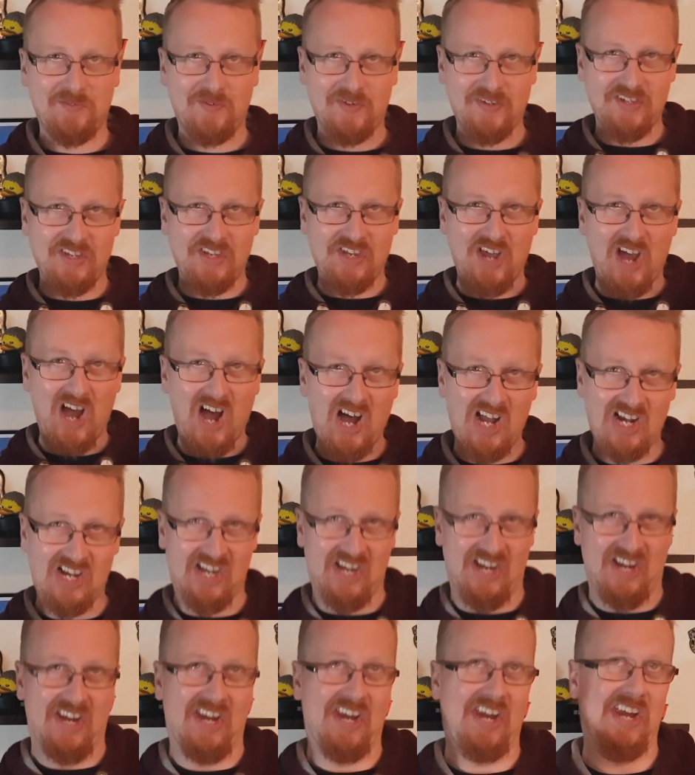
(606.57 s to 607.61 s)

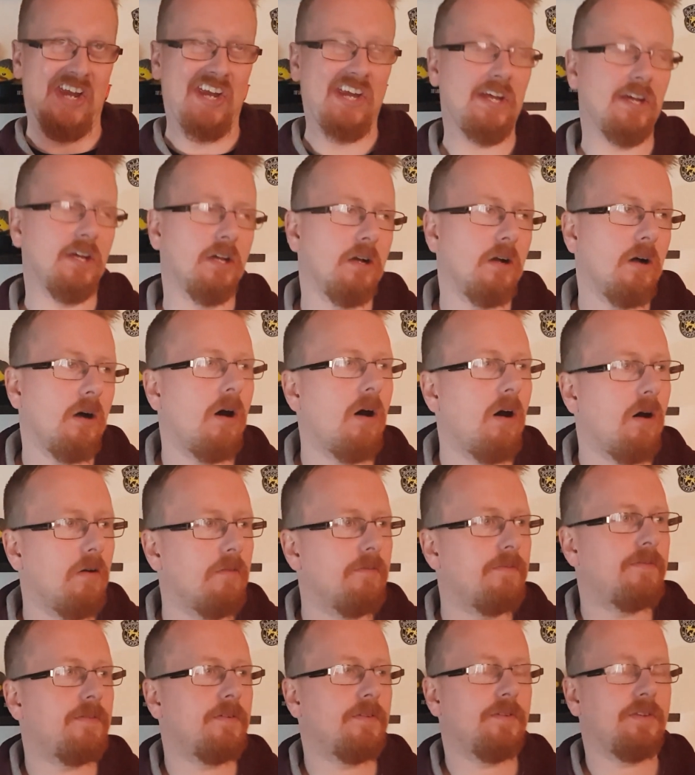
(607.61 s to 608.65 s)
finale
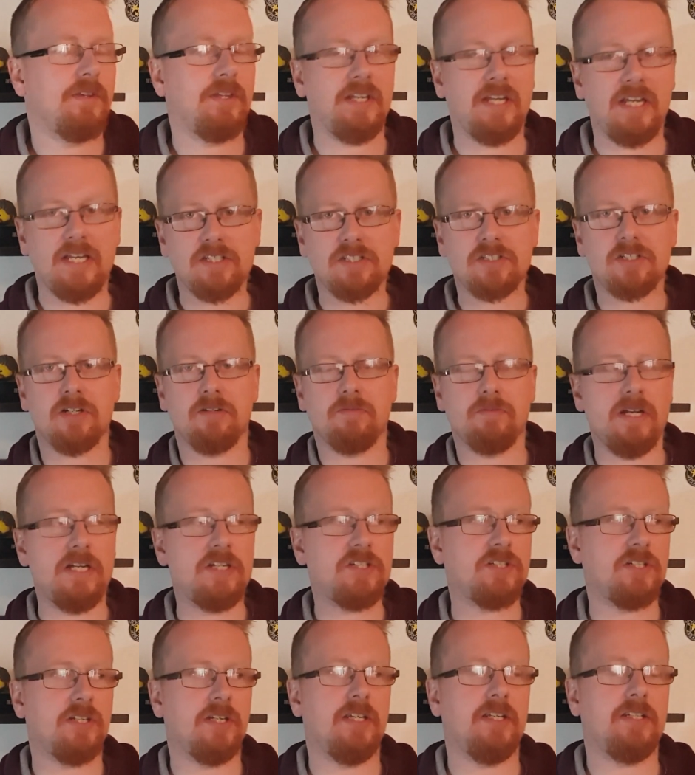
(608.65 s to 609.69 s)
of the next
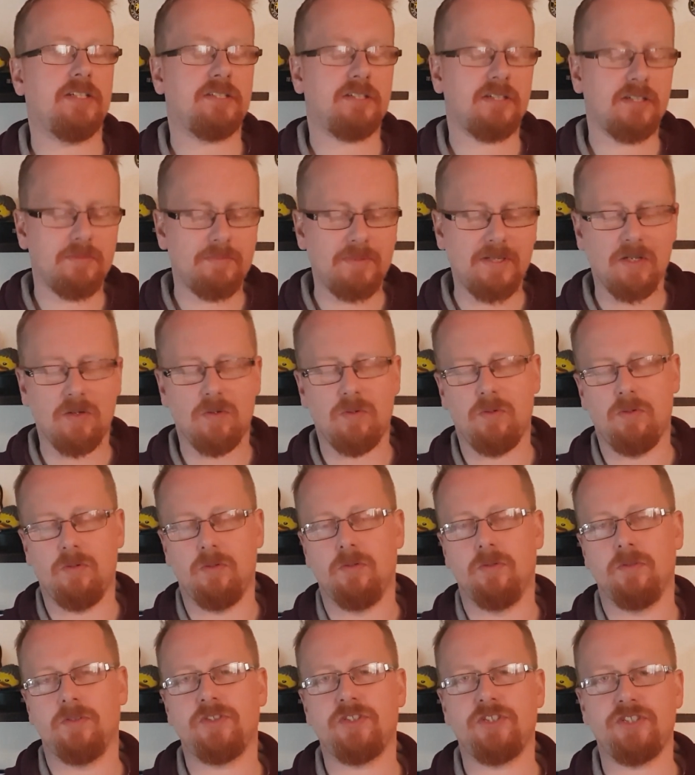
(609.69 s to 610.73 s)
generation, and it's going to be
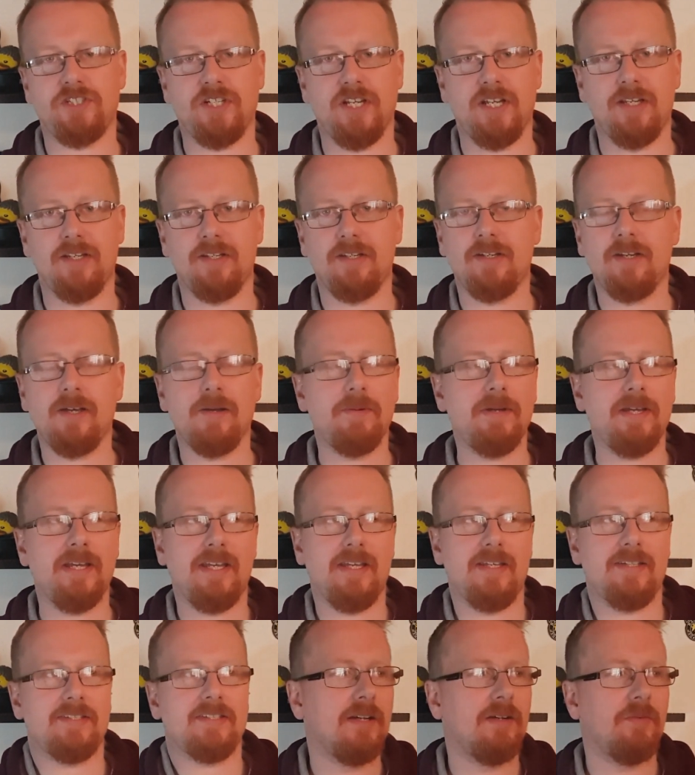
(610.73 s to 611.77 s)
horse shit. You know it
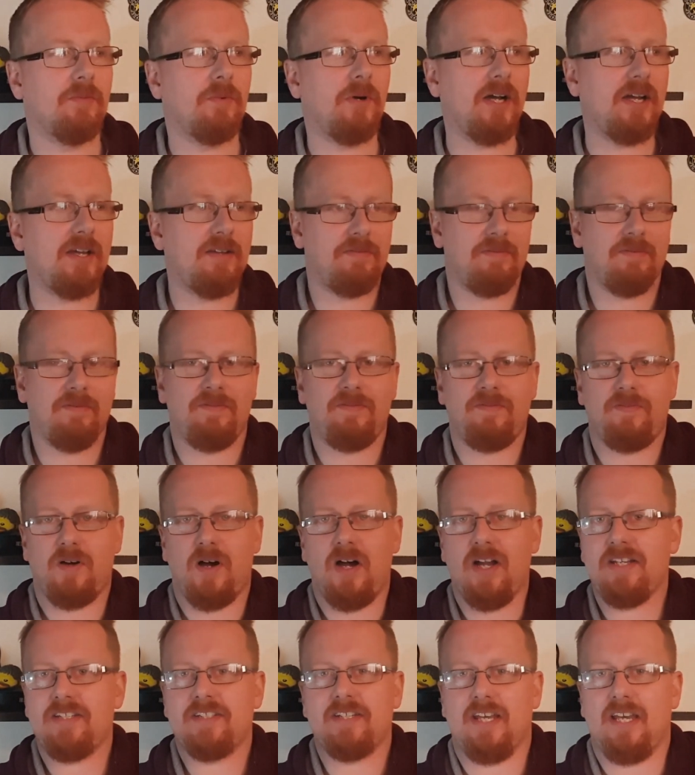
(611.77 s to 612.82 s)
is. Why even
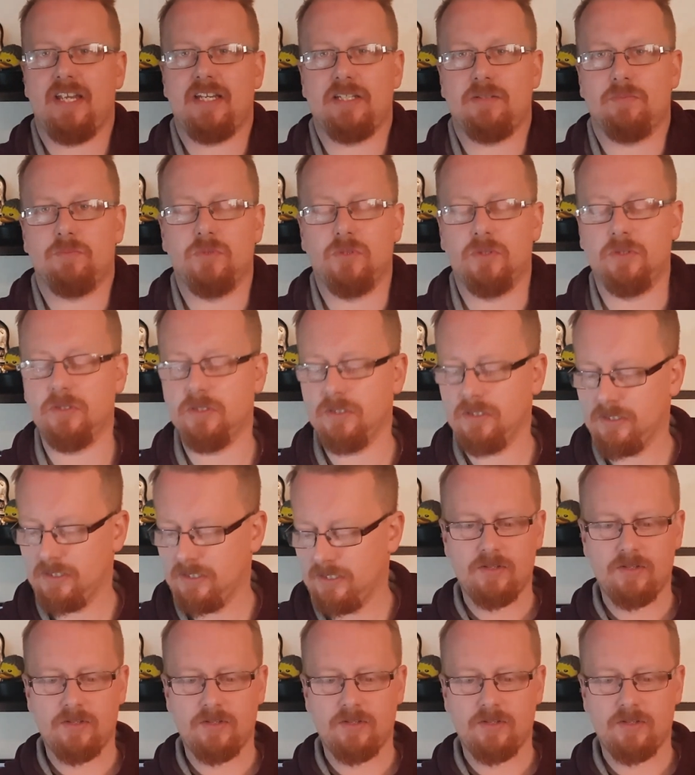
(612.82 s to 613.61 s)
fight it anymore?